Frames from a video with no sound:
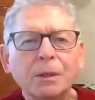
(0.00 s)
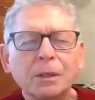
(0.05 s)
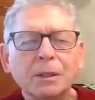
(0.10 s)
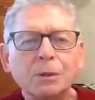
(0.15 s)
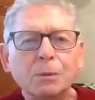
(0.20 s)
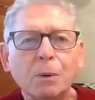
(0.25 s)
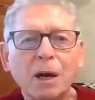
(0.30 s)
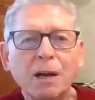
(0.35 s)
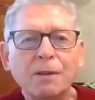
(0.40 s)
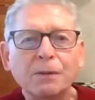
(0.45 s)

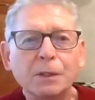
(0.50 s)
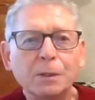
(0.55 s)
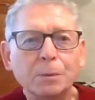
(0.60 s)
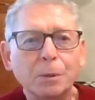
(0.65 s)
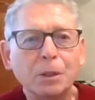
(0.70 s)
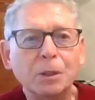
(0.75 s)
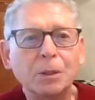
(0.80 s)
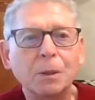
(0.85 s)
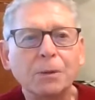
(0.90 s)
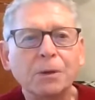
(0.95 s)
his wife has
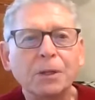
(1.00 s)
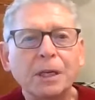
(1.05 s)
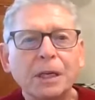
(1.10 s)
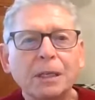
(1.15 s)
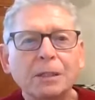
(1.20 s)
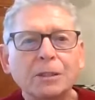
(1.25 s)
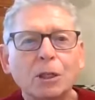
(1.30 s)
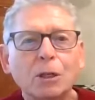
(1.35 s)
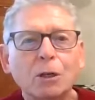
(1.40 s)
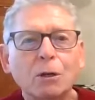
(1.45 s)
been told that he
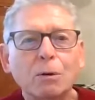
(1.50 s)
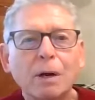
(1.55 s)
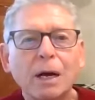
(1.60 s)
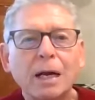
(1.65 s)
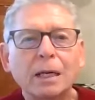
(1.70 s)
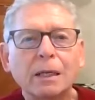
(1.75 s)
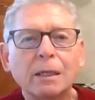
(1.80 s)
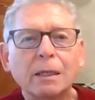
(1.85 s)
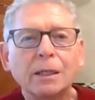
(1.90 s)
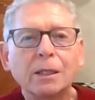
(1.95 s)
has a
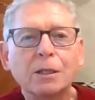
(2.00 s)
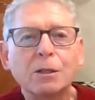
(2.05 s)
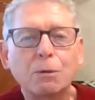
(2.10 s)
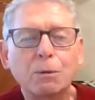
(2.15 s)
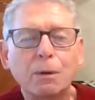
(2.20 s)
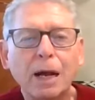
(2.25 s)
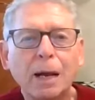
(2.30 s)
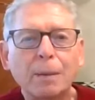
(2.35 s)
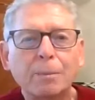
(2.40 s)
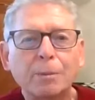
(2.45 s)
chronically
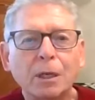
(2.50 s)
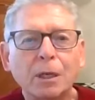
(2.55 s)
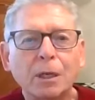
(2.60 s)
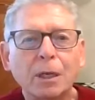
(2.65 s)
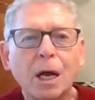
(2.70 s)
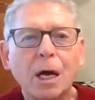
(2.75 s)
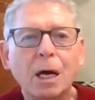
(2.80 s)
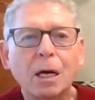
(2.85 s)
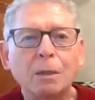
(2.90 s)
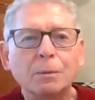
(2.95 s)
trapped
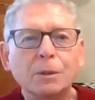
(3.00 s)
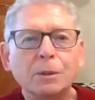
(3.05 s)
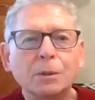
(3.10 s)
lung,